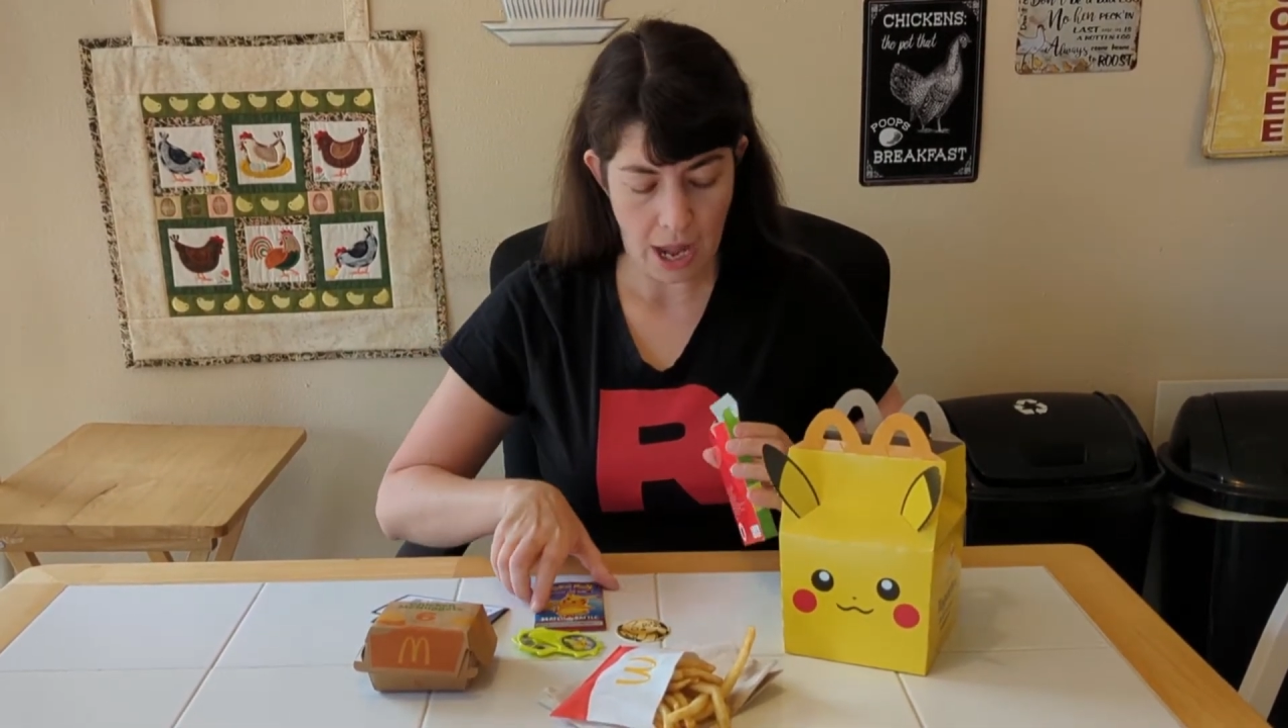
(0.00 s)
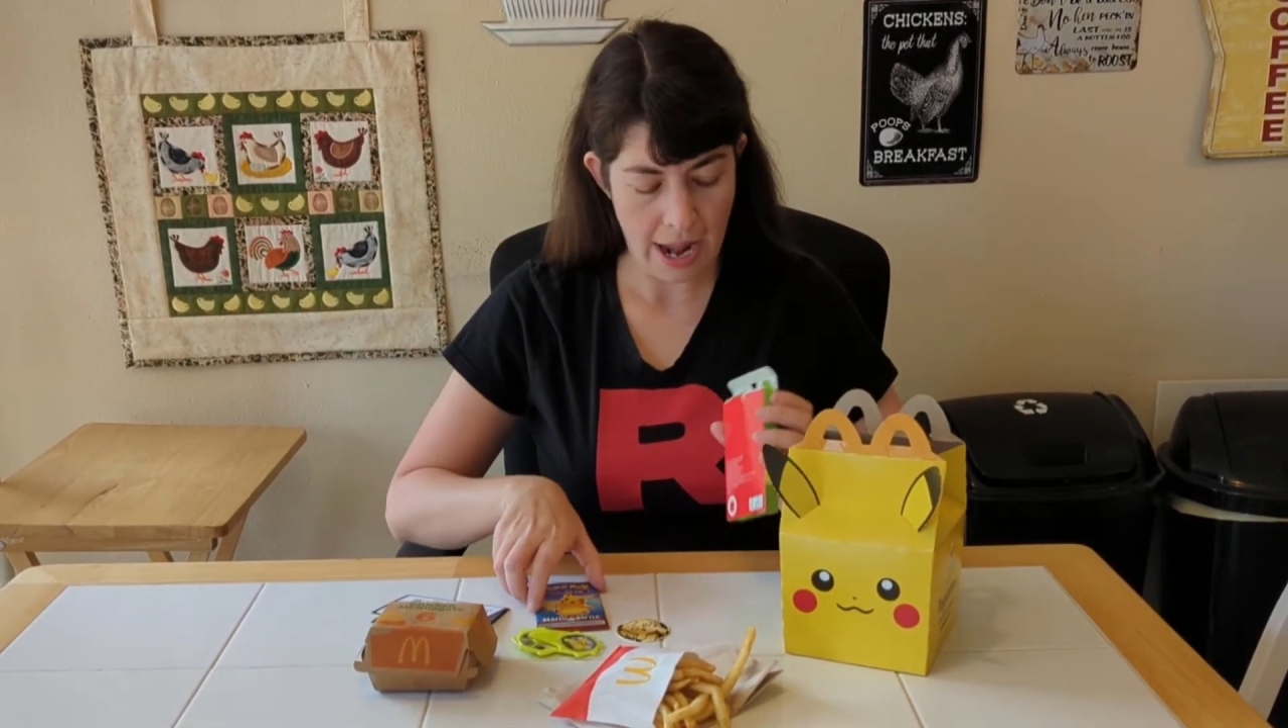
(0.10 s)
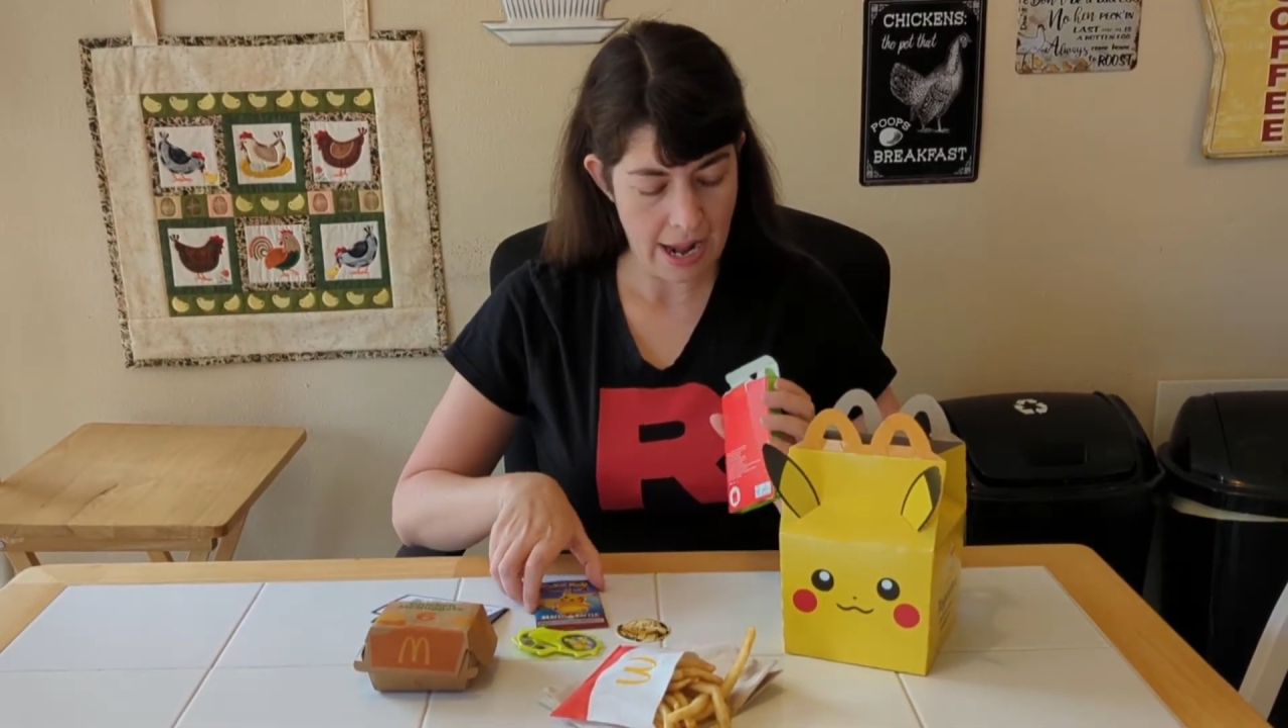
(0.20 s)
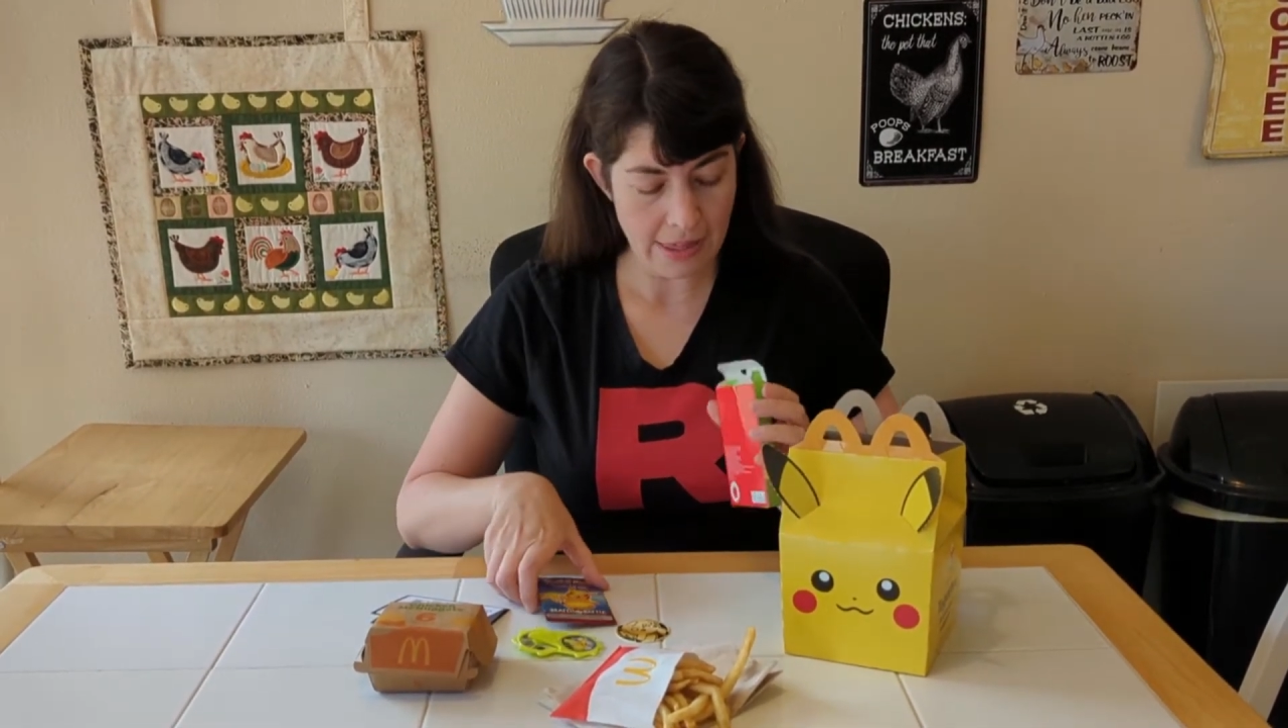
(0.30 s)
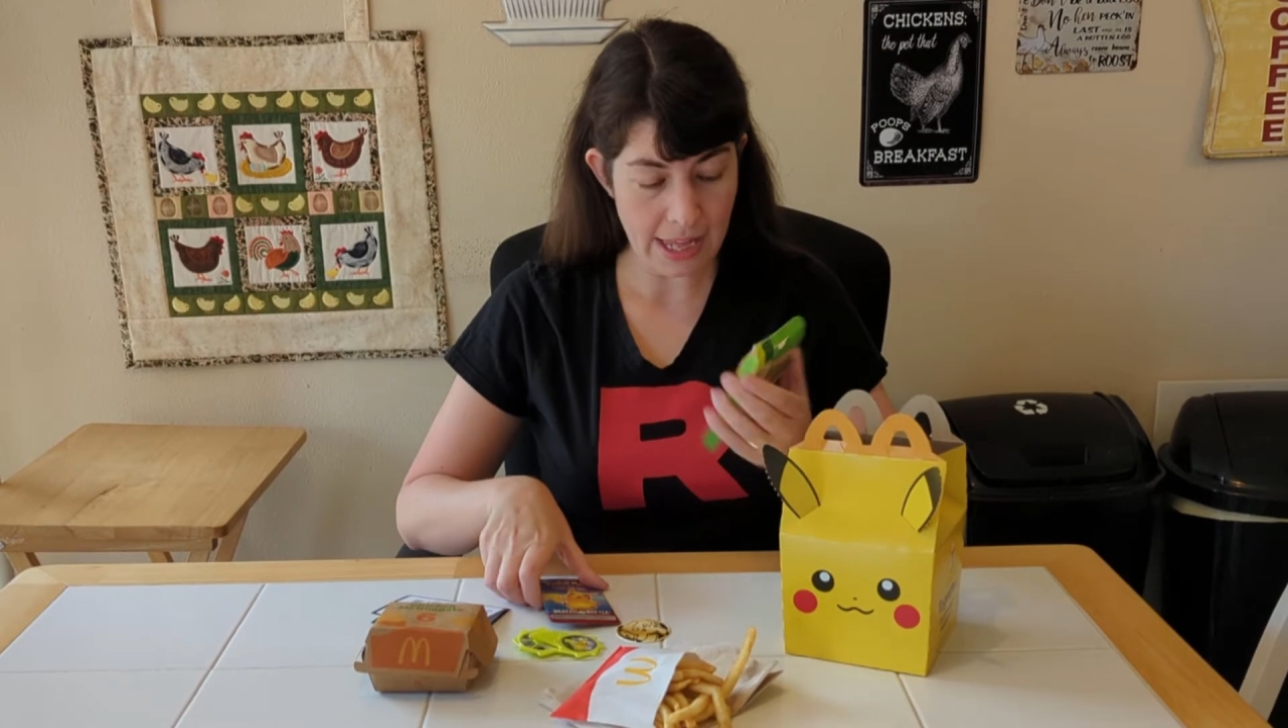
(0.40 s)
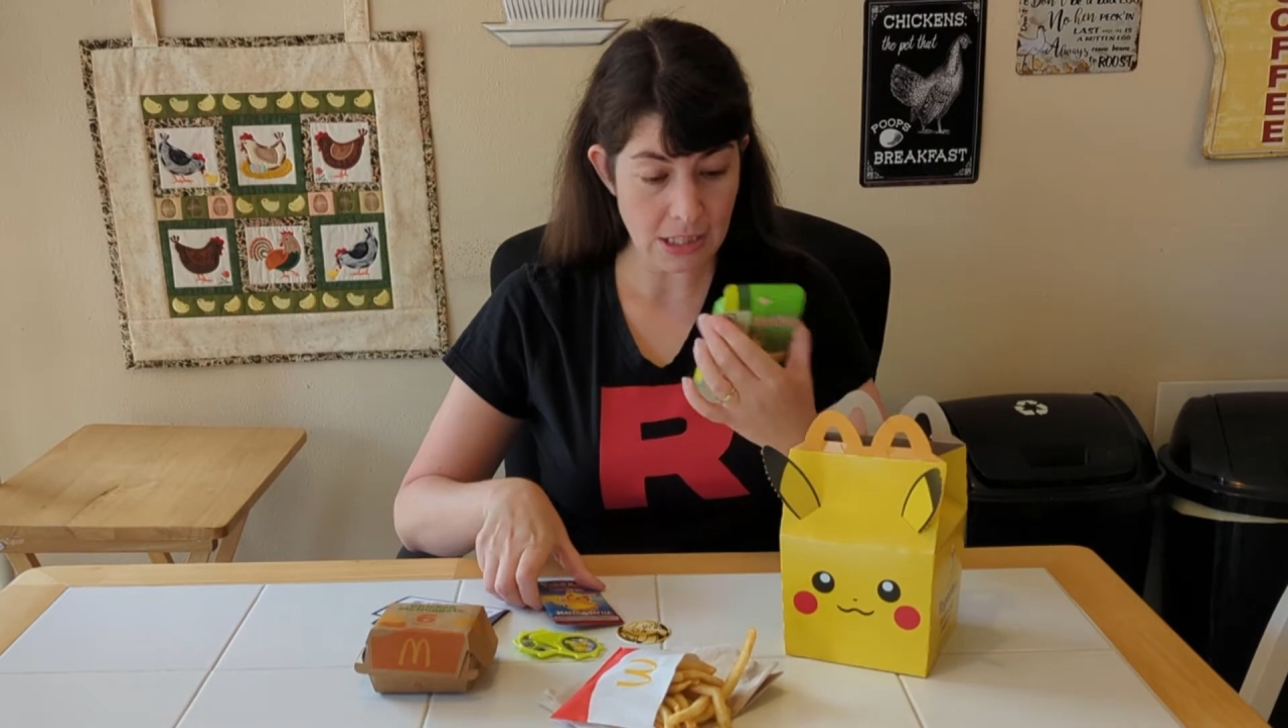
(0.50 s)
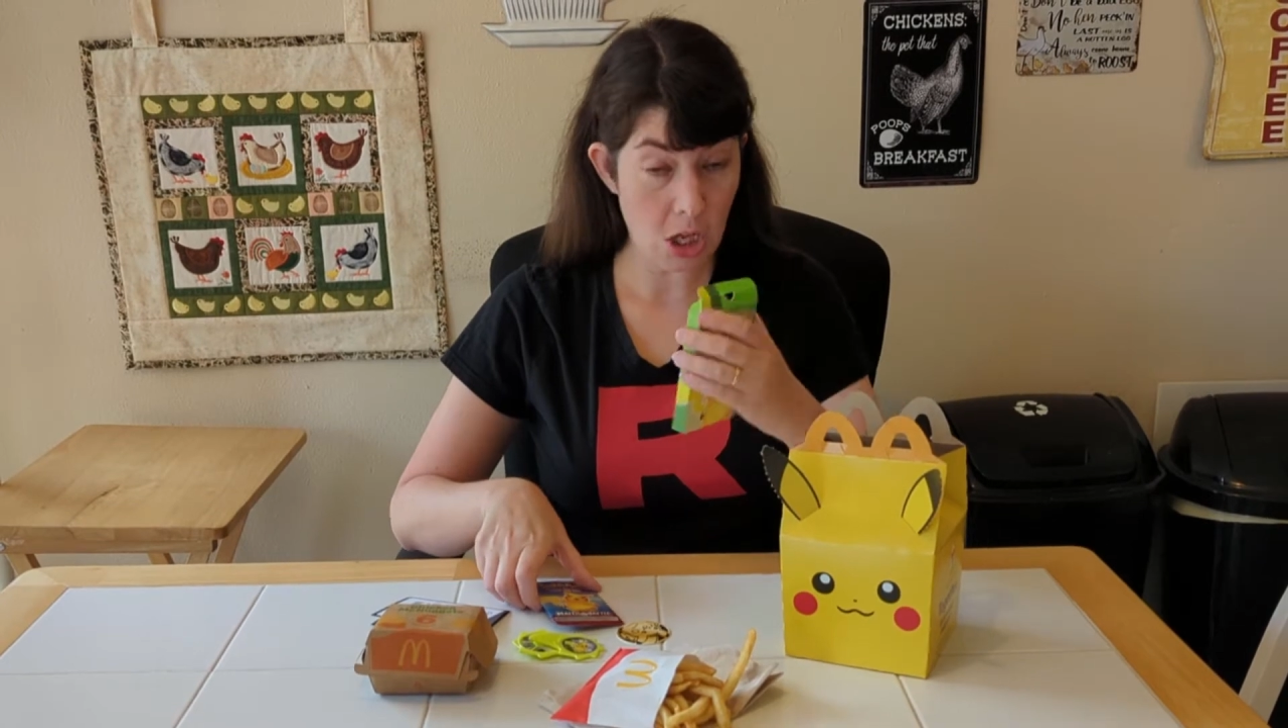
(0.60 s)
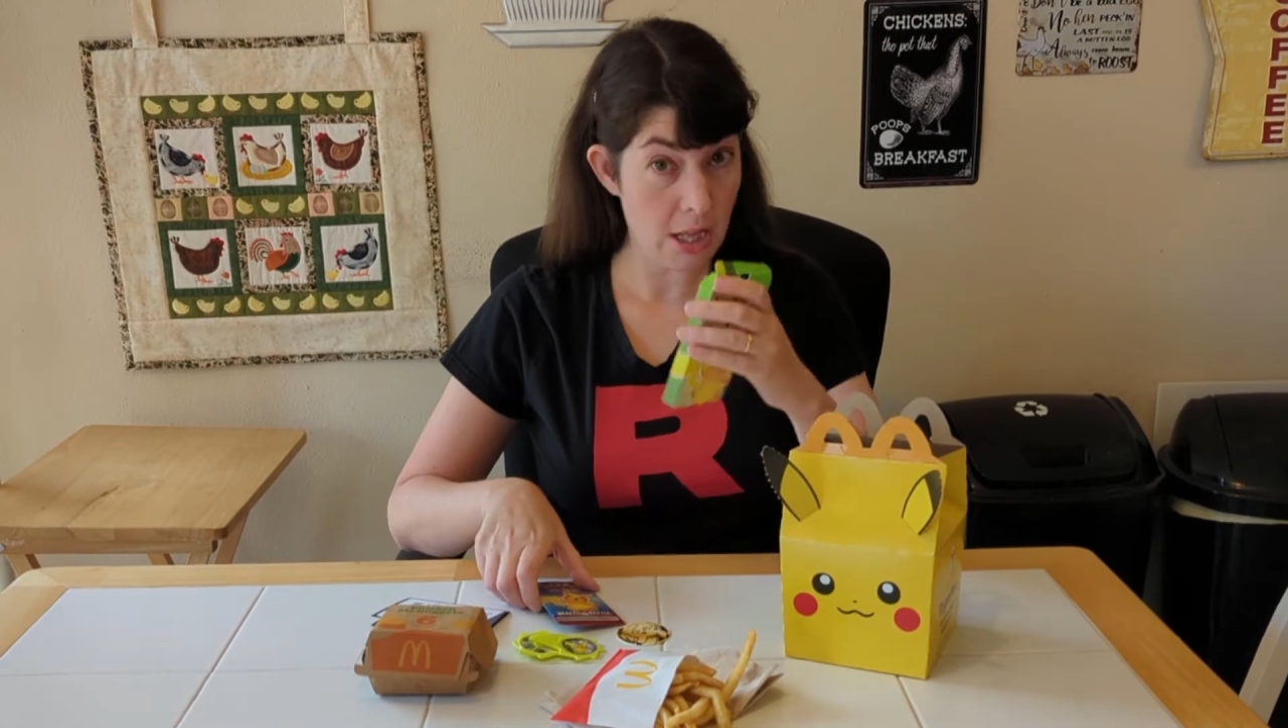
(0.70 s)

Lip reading: And that's all